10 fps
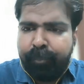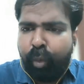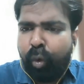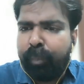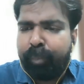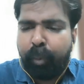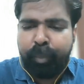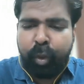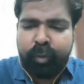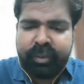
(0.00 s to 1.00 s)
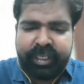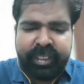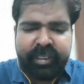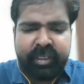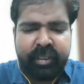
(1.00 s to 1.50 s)
Paul
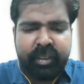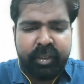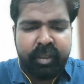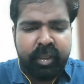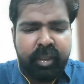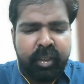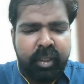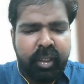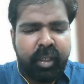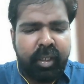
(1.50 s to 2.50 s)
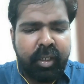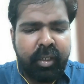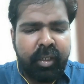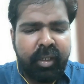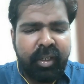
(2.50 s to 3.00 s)
Poplawski's.
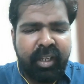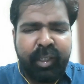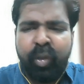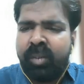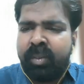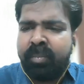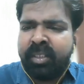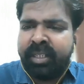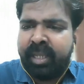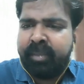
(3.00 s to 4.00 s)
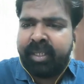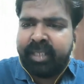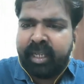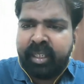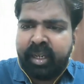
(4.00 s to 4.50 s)
Uh, I don't remember the name
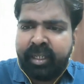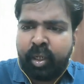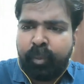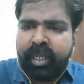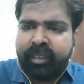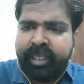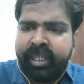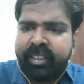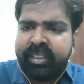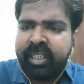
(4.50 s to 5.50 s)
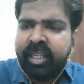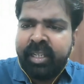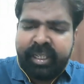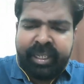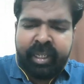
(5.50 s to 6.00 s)
exactly right now, but I think it's
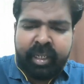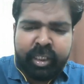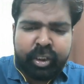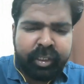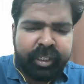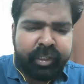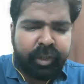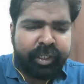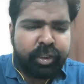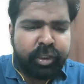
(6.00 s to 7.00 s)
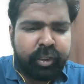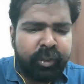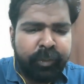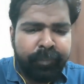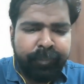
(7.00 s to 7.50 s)
English
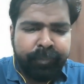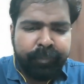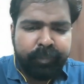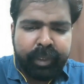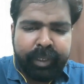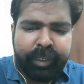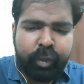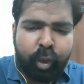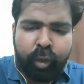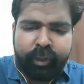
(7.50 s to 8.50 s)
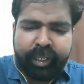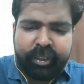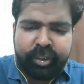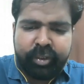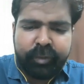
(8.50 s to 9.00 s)
literature in
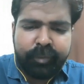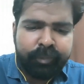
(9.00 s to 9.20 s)
context